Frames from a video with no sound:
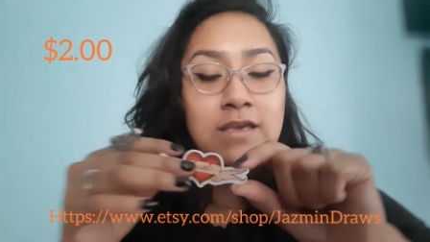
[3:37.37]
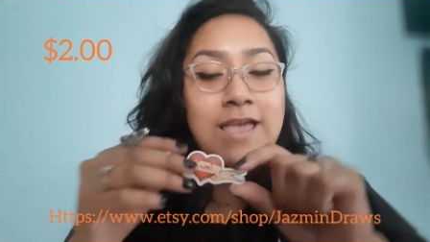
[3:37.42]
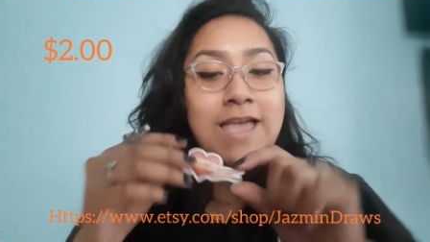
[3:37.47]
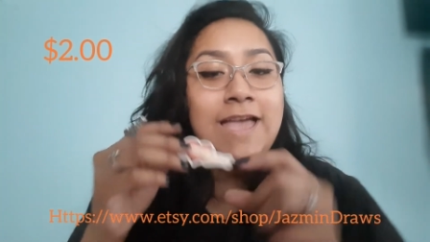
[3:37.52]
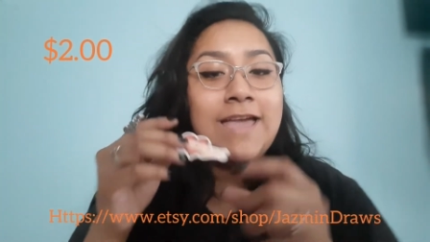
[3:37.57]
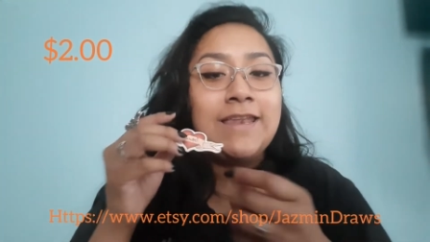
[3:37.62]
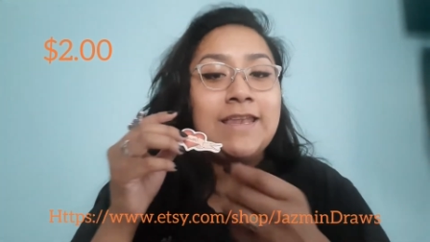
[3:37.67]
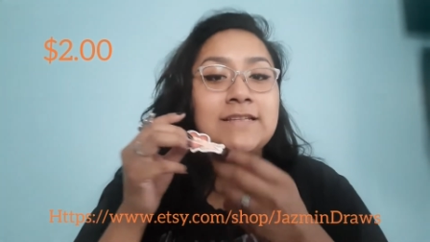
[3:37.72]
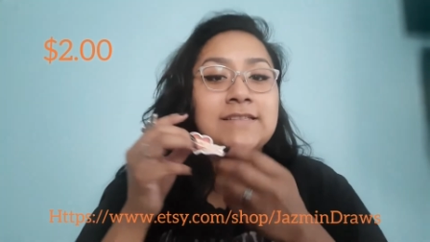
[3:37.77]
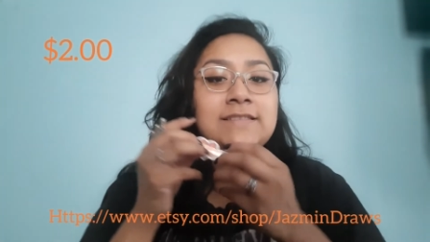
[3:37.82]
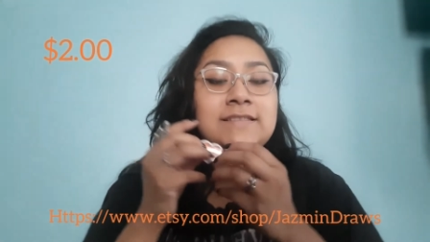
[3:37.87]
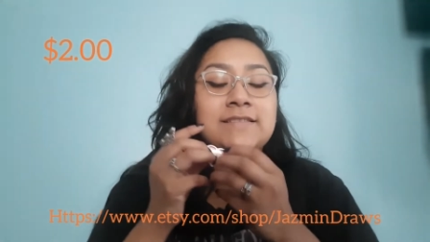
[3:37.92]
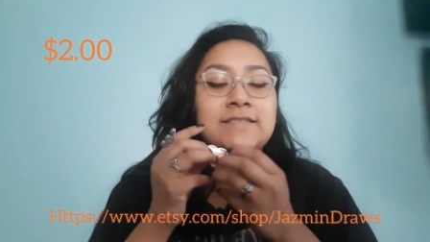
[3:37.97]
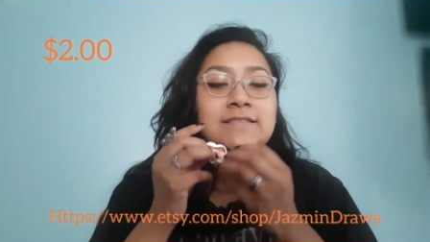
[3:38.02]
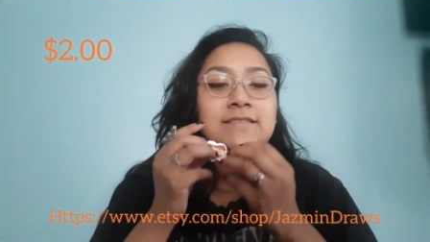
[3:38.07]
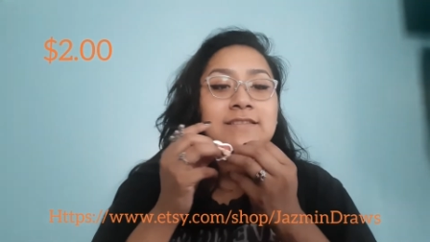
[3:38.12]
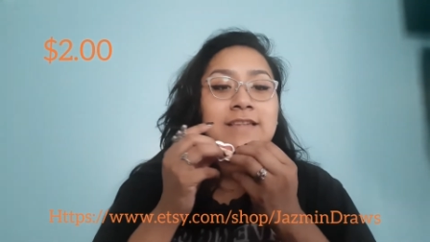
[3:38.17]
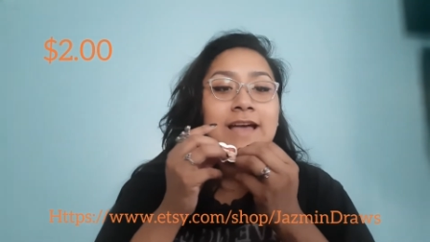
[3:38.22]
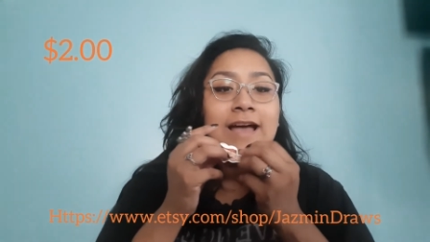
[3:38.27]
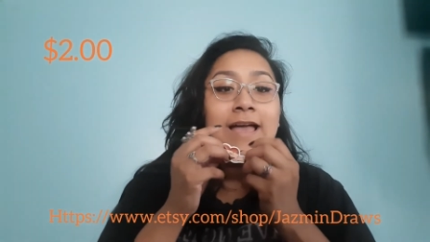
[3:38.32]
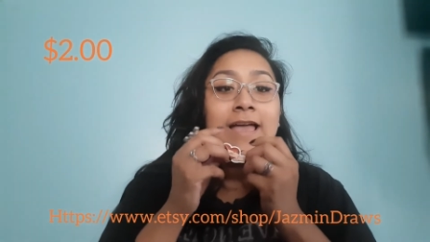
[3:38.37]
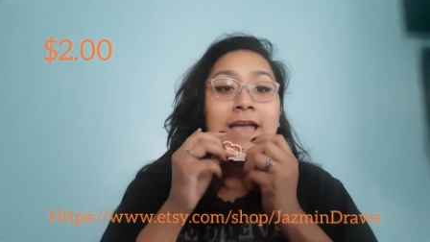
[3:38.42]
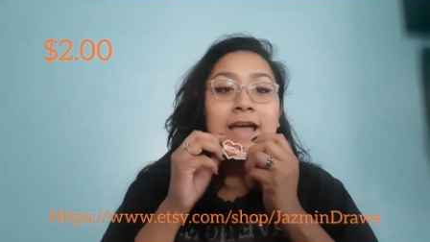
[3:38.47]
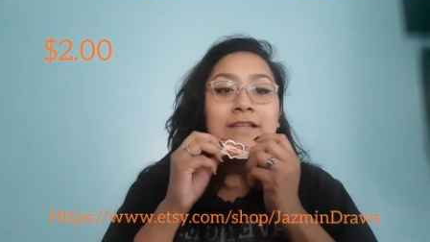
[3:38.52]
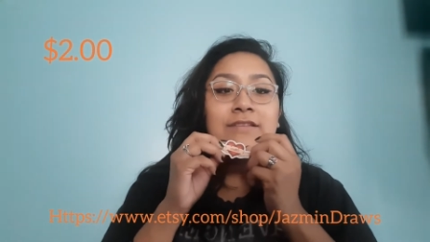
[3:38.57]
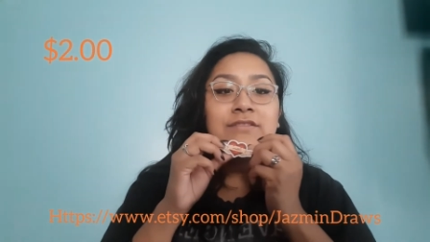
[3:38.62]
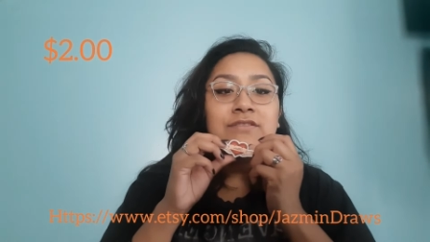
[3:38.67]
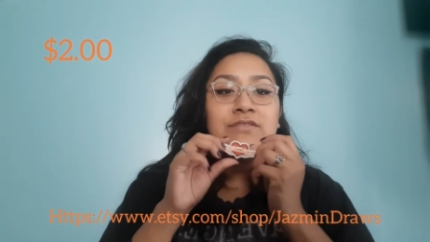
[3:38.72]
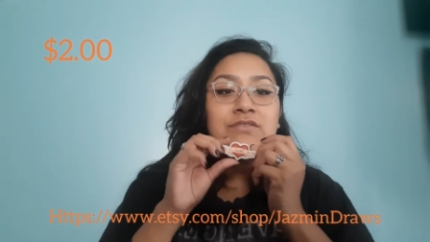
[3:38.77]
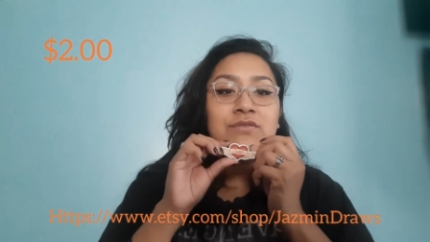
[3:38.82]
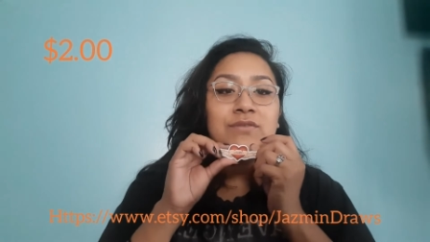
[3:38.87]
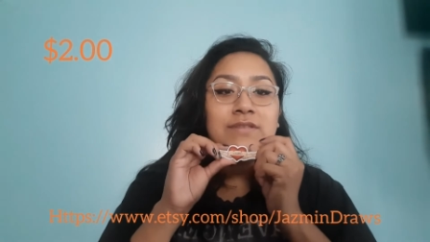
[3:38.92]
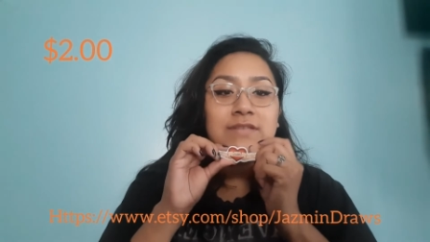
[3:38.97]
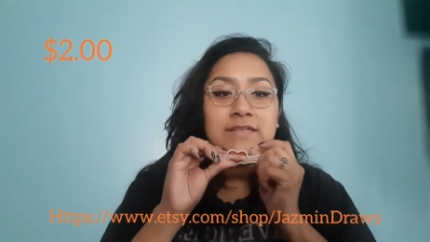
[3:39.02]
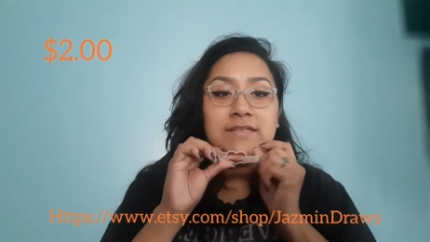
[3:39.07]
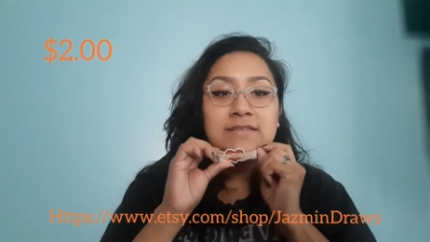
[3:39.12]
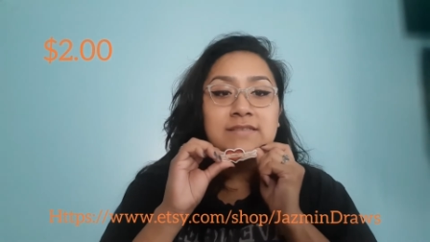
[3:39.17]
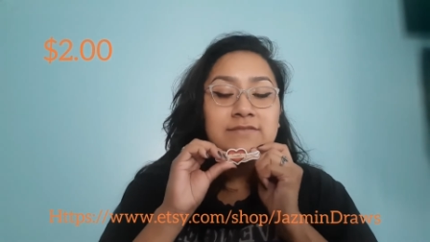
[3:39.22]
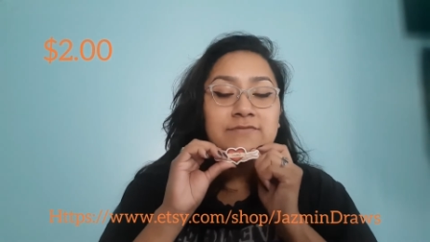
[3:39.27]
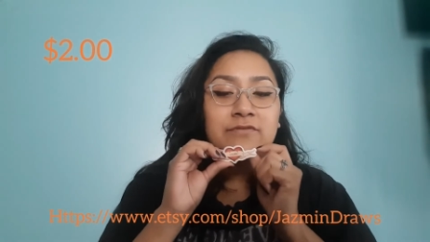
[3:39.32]
And I, I had to do
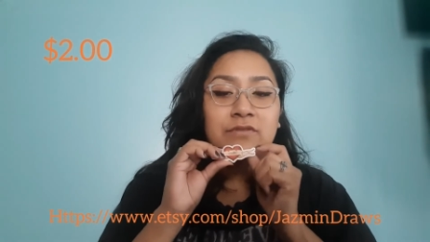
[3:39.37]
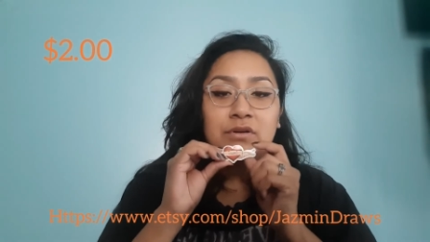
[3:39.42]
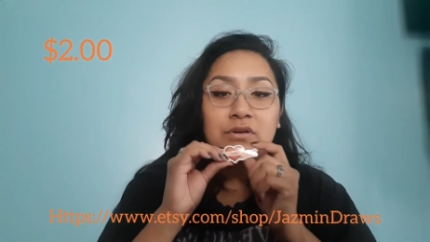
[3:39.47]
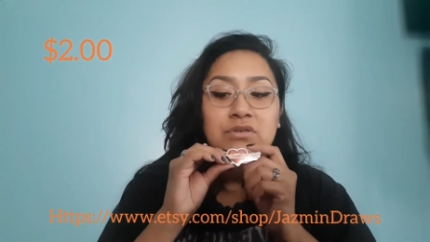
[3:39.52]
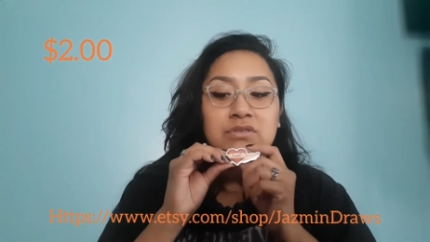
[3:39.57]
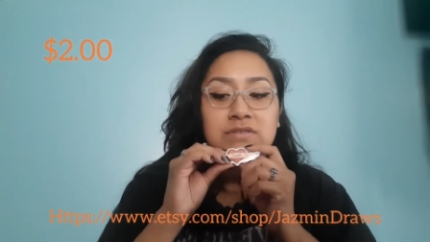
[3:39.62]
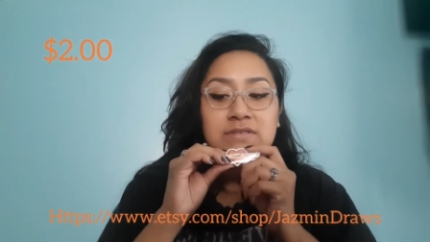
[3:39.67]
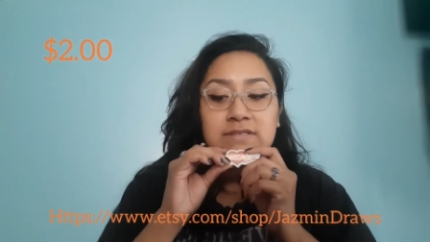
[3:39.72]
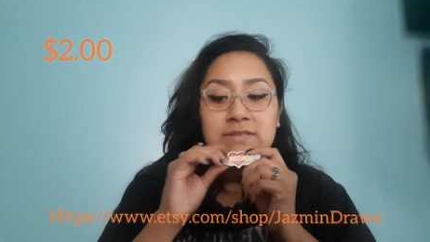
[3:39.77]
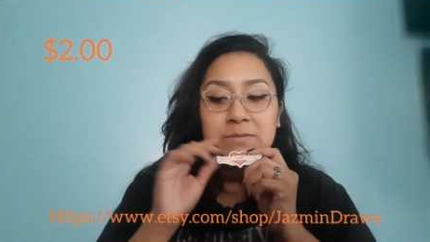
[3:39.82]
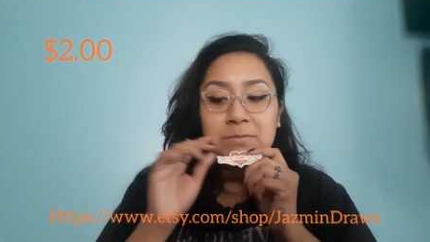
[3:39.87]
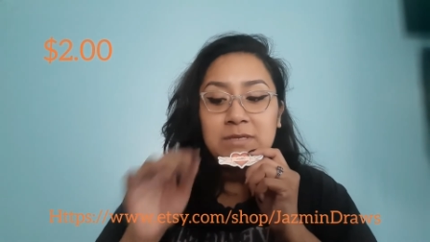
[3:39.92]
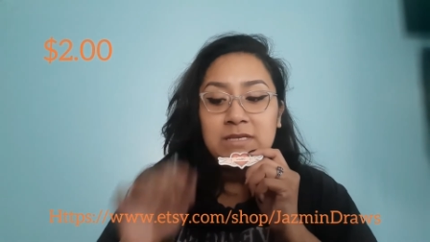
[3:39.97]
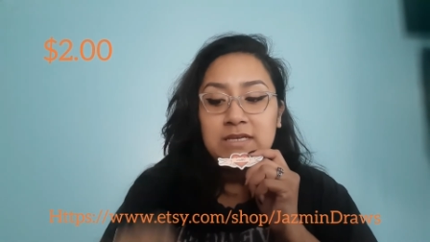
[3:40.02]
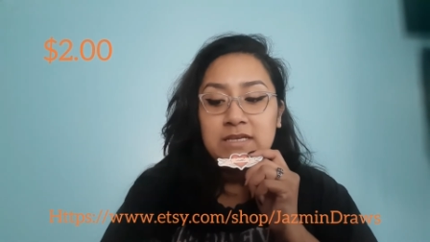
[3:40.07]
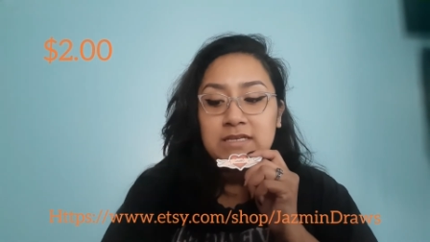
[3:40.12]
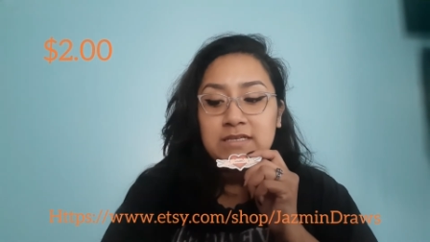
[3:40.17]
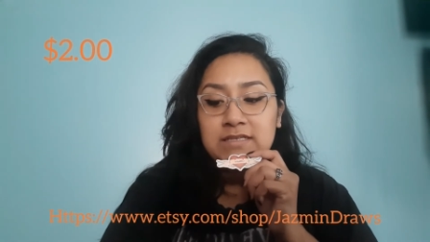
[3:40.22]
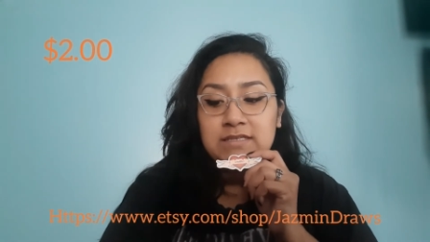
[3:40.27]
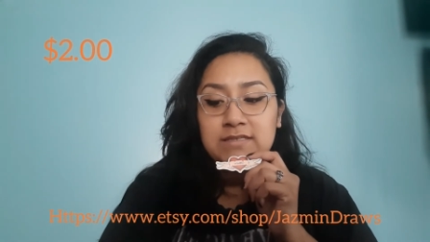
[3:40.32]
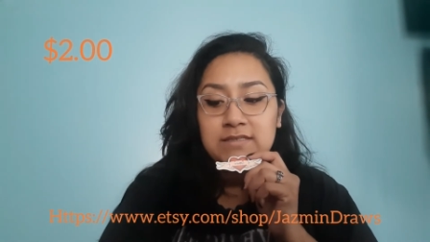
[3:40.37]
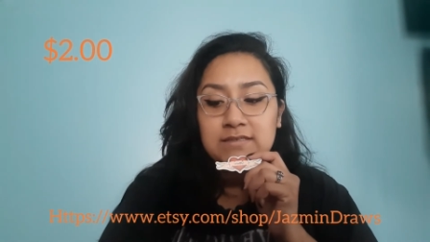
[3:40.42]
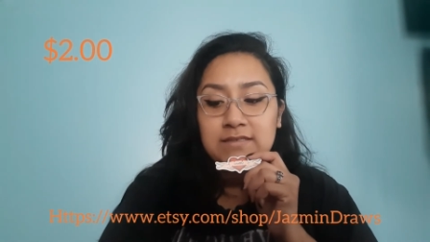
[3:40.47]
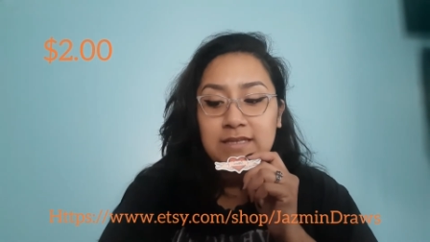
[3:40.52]
this first because,